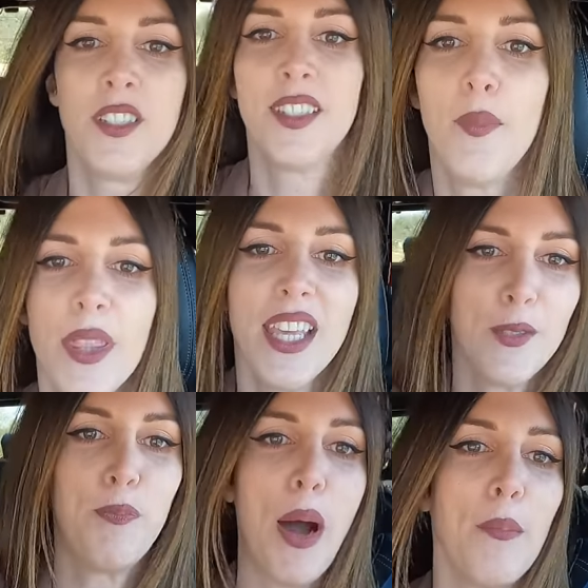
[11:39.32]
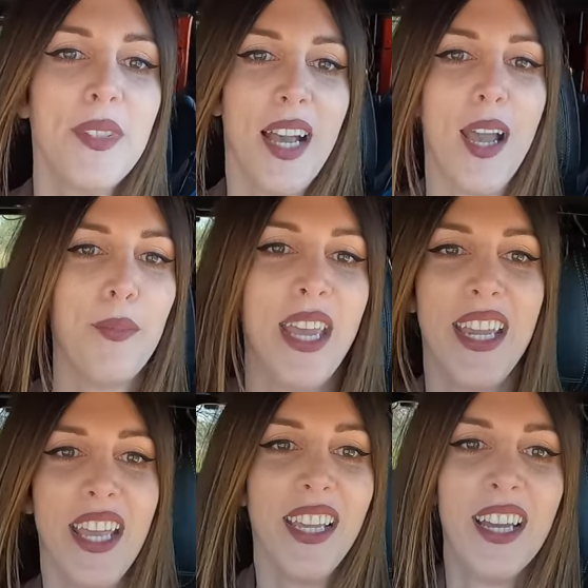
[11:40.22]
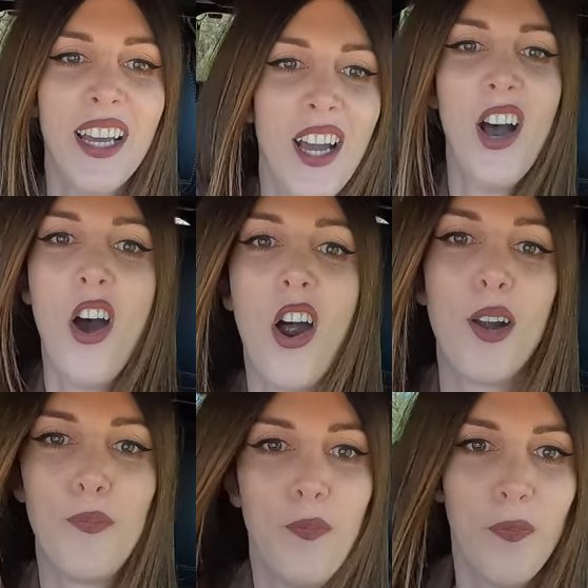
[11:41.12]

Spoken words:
Some of these bumps I'm hitting are